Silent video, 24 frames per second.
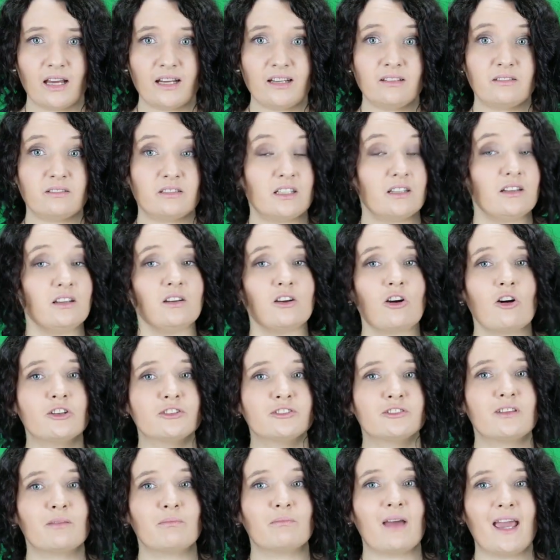And it didn't
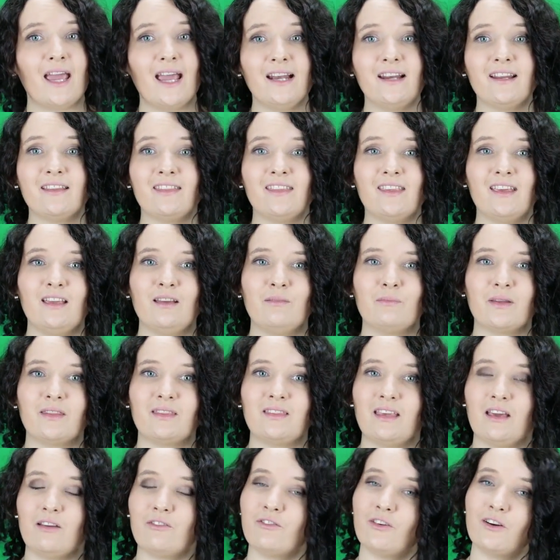cost them anything
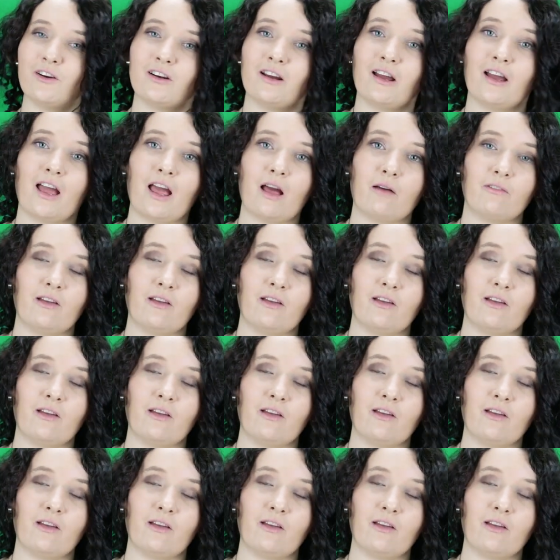but the effort.